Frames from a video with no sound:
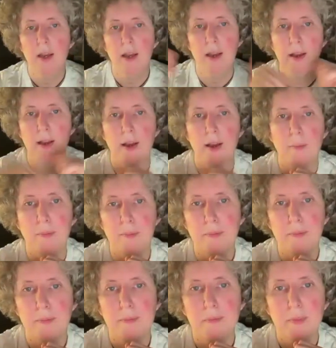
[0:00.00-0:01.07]
And
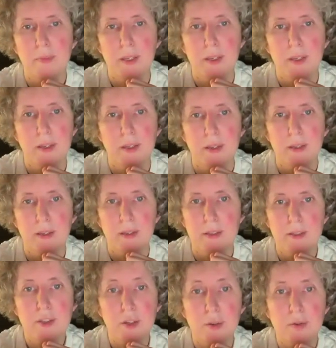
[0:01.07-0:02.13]

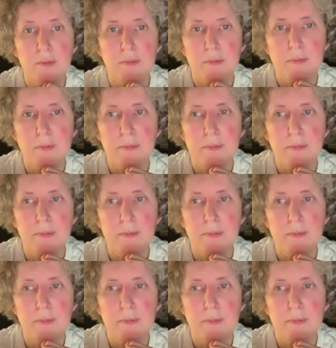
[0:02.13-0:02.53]
so